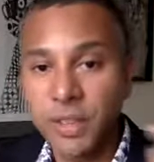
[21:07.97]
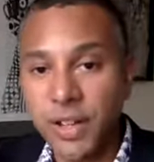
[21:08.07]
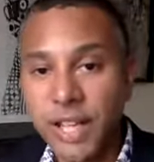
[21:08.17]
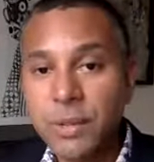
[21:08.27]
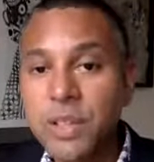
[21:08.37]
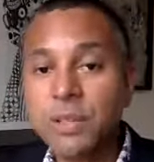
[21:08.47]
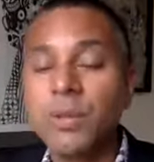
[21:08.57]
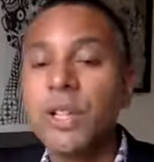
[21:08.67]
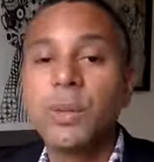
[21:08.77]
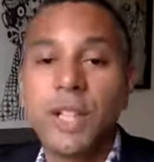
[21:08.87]
here was the
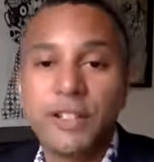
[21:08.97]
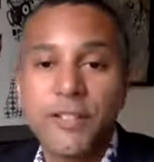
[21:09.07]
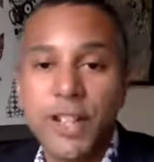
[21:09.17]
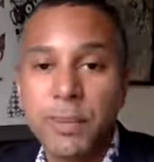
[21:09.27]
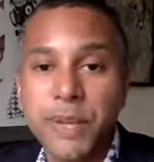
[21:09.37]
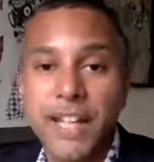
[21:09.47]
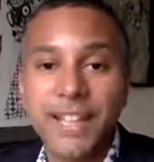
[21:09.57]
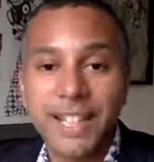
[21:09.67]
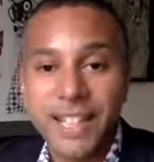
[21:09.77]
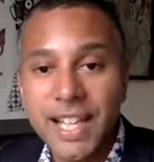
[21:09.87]
real world feedback
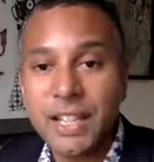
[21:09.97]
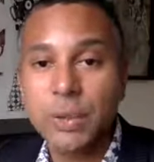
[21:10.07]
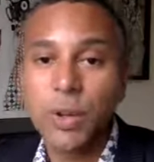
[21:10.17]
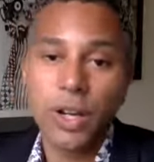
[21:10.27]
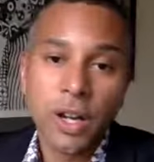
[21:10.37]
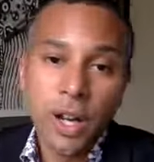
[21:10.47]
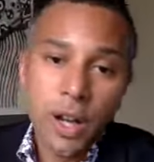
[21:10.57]
that guess what?